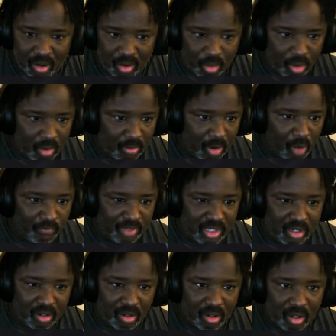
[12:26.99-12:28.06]
or over
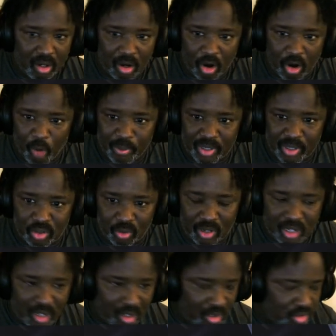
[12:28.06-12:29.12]
here. Open the door
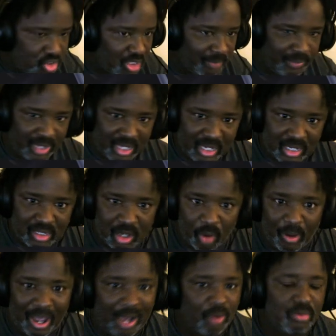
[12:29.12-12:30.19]
here, jump in, go
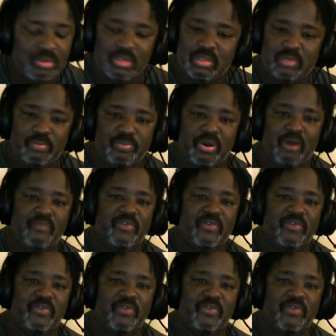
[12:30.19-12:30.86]
out. Perfect.